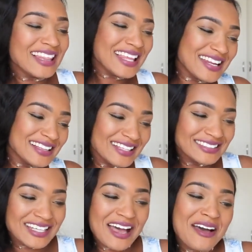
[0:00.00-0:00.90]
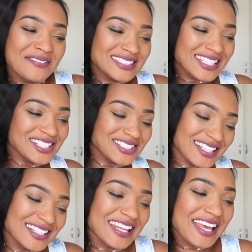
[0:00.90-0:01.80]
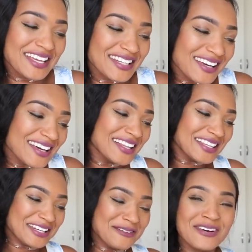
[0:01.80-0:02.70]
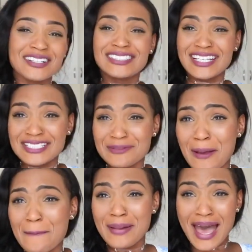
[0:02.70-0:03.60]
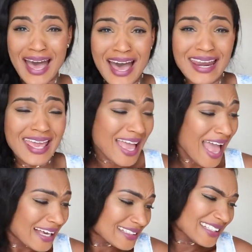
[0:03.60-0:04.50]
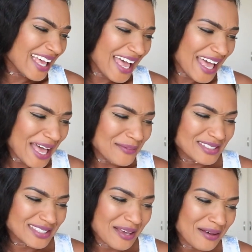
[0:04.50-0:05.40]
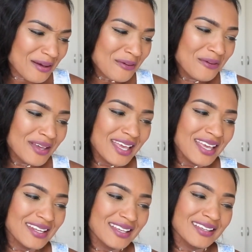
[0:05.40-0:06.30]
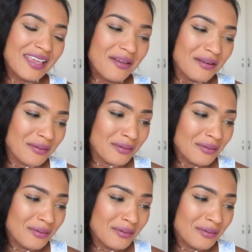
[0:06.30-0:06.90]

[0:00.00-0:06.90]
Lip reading: A little less conversation and a little more touch my body. Cause I'm so into you.